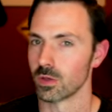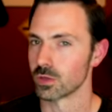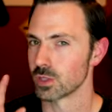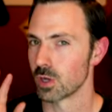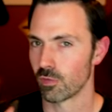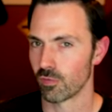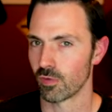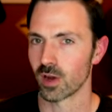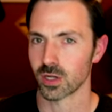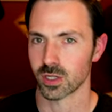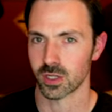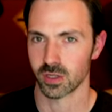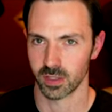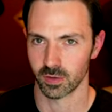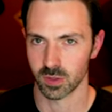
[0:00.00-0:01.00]
no
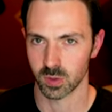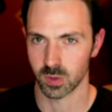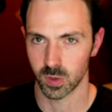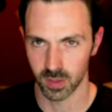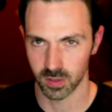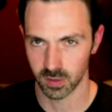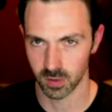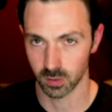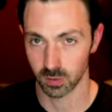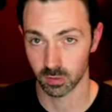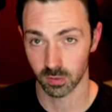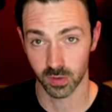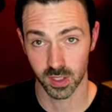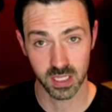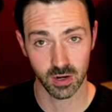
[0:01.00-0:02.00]
functional difference between the two.
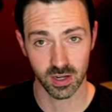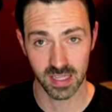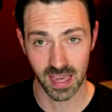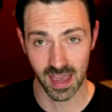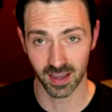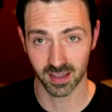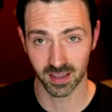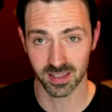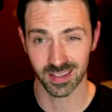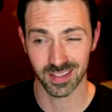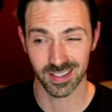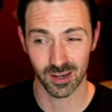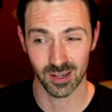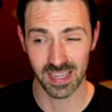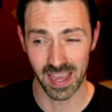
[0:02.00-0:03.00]
The Series X and the
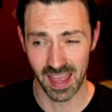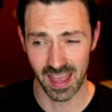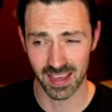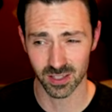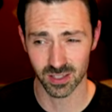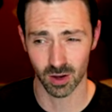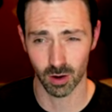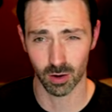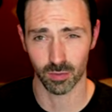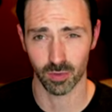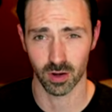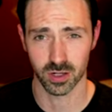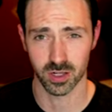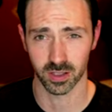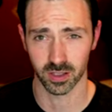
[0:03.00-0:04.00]
Series S are
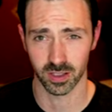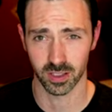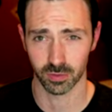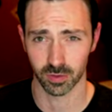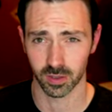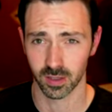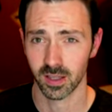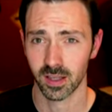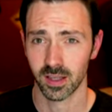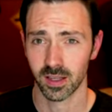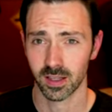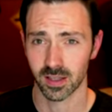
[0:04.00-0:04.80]
functionally different. The